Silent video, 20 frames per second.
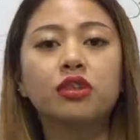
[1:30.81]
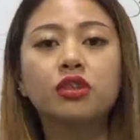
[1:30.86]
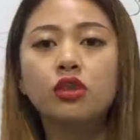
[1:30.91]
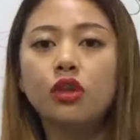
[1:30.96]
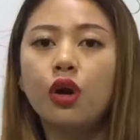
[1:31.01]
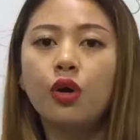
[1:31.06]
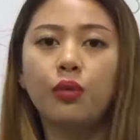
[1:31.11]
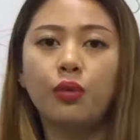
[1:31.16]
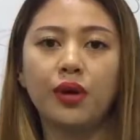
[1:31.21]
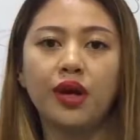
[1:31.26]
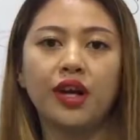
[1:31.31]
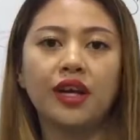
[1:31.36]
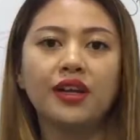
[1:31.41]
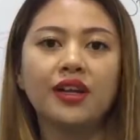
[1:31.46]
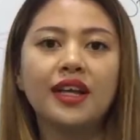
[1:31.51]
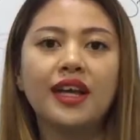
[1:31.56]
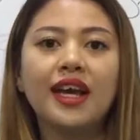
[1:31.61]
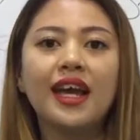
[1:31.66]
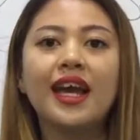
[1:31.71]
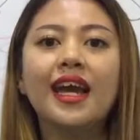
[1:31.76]

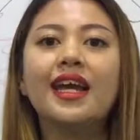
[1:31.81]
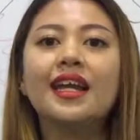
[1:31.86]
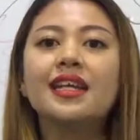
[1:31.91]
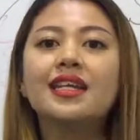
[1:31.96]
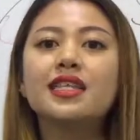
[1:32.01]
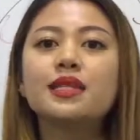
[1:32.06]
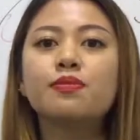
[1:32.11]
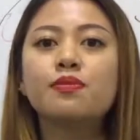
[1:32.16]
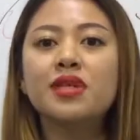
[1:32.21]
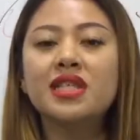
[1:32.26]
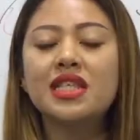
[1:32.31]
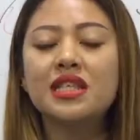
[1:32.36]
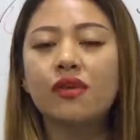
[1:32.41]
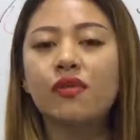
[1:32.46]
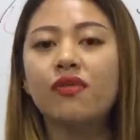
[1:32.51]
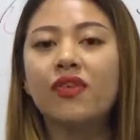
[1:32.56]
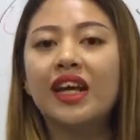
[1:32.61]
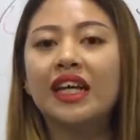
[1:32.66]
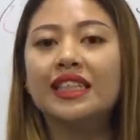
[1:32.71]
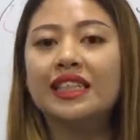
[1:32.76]
slower in a
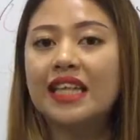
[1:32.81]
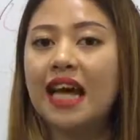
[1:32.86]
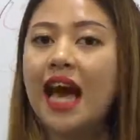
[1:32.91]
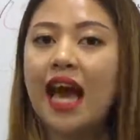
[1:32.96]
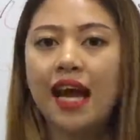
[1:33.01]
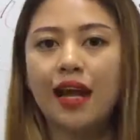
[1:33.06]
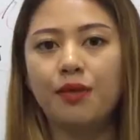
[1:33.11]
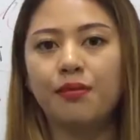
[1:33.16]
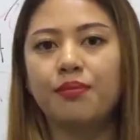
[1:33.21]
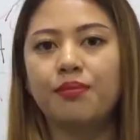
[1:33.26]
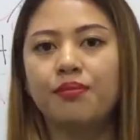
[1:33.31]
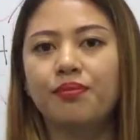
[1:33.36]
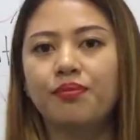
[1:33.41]
specific time.